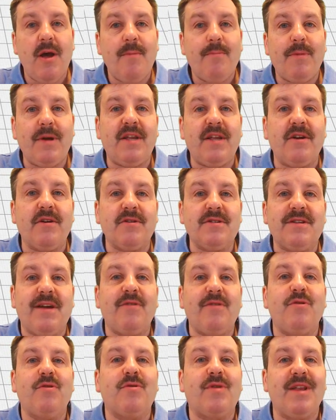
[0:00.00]
but here's how
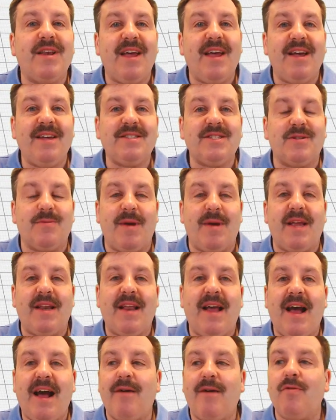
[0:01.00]
you can estimate
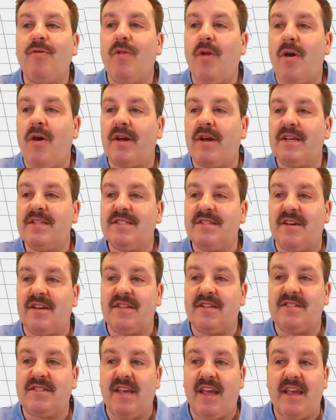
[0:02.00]
how long it's
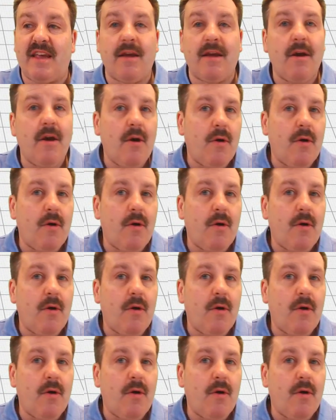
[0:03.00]
gonna take.